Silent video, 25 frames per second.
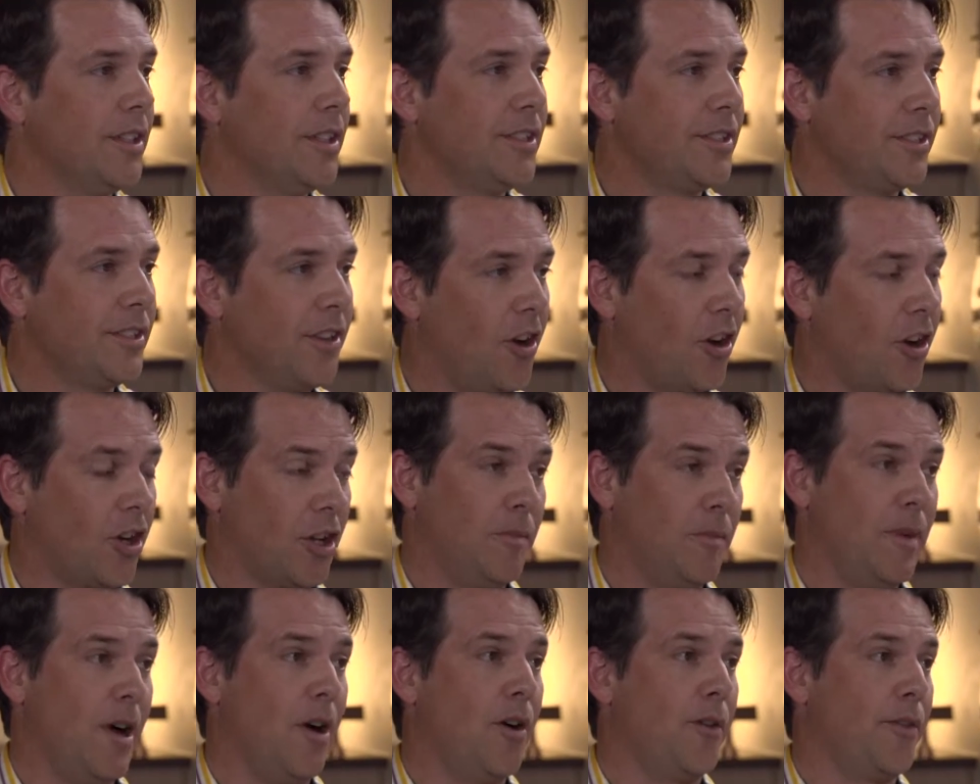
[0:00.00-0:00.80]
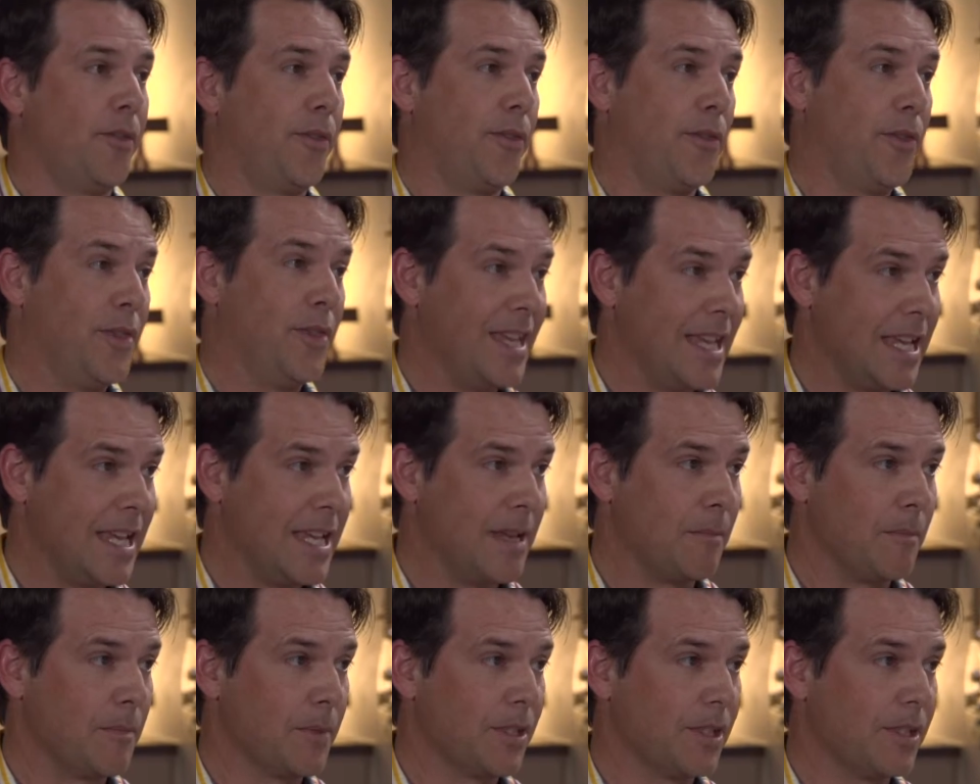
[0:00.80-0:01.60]
let's talk about
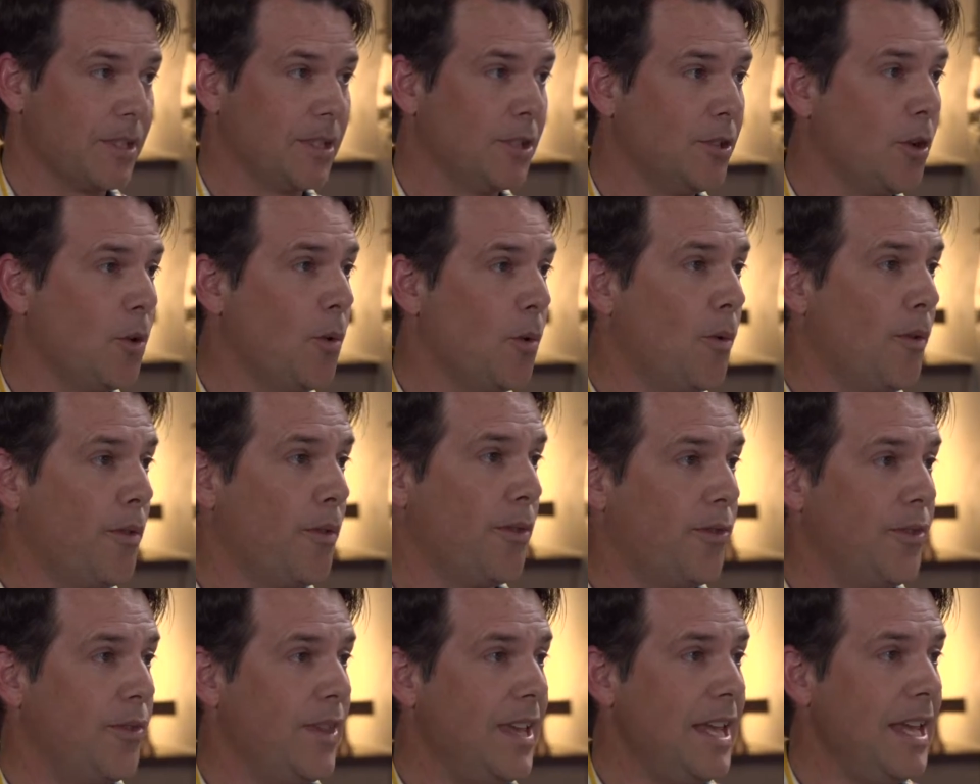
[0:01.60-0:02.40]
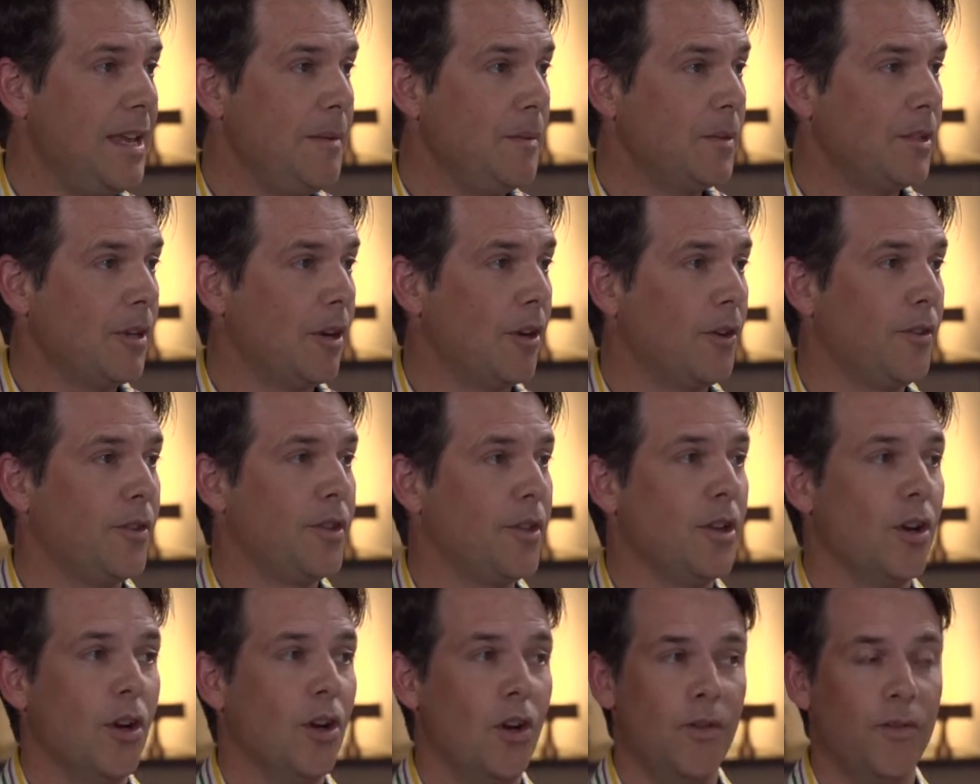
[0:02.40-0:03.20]
themes. So themes are
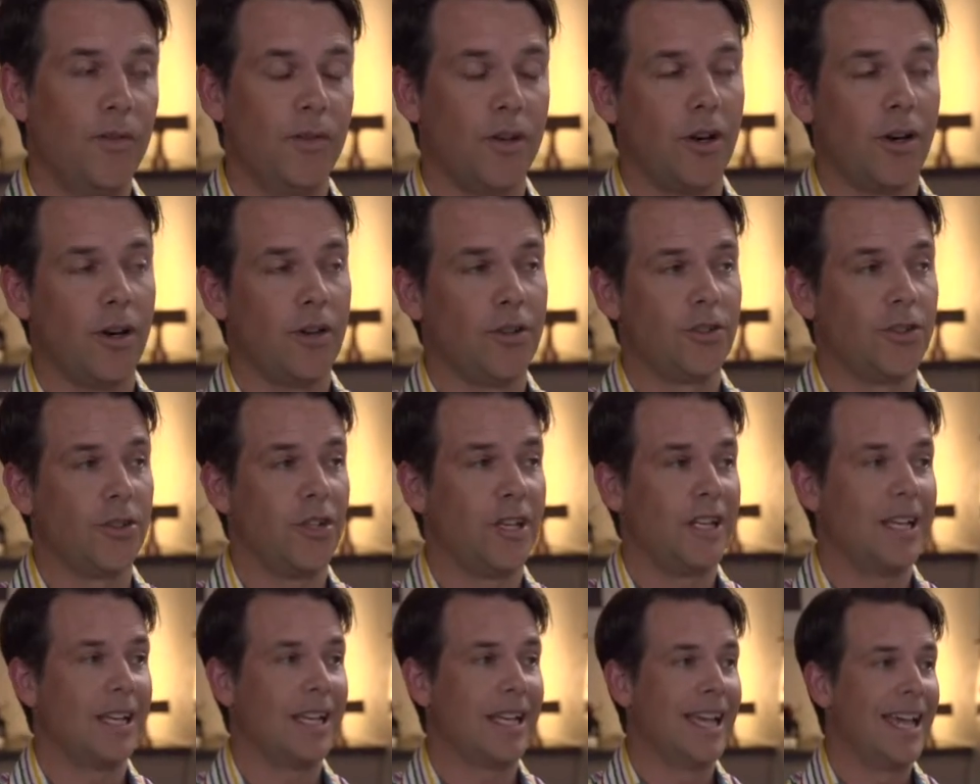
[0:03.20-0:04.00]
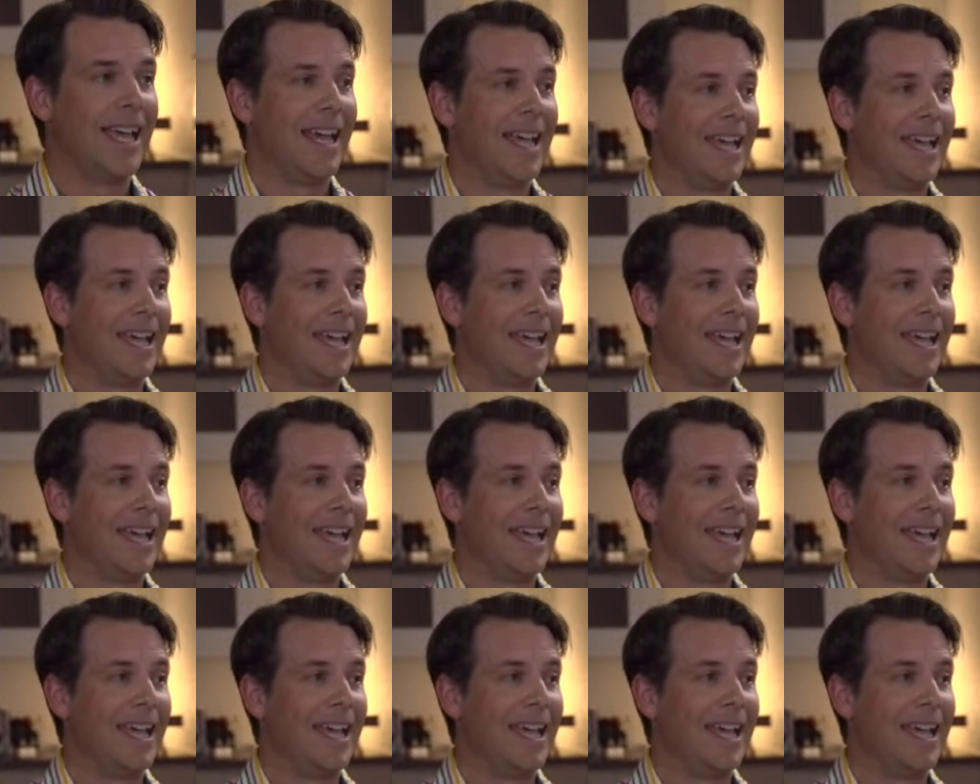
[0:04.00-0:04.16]
the overarching